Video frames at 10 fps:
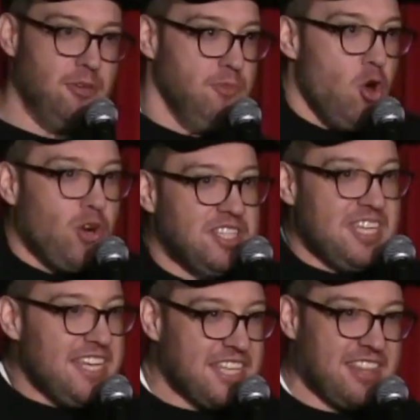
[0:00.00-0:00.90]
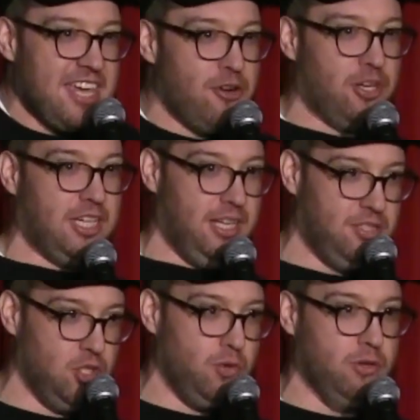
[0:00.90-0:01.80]
No, because he's a theater kid,
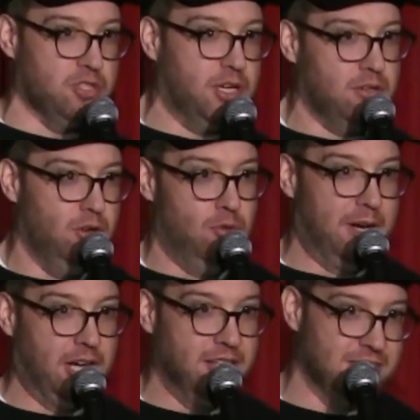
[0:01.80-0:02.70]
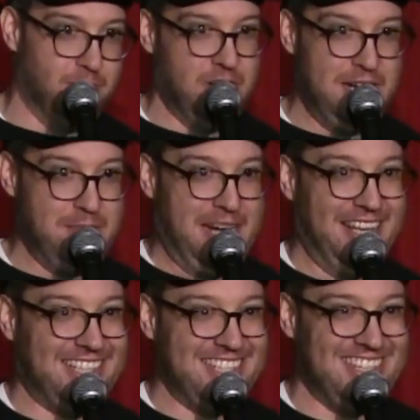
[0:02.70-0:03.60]
too. He was like, oh my God, someone hit me.
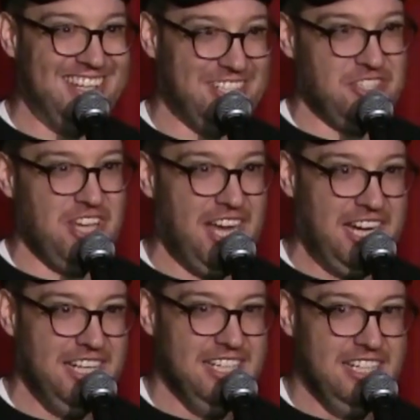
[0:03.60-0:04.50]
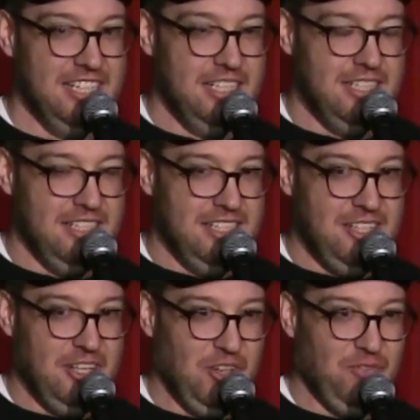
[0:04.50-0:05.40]
Like, that's all he could say.
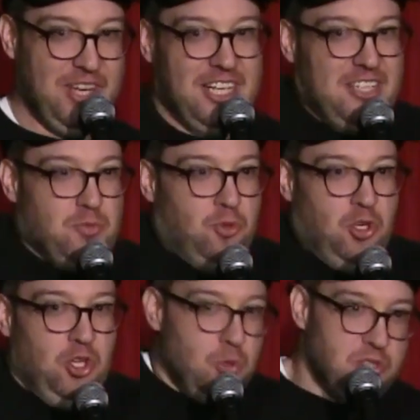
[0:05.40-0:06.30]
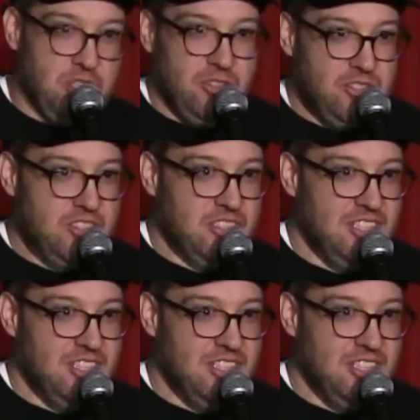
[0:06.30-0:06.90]
Because we're losers.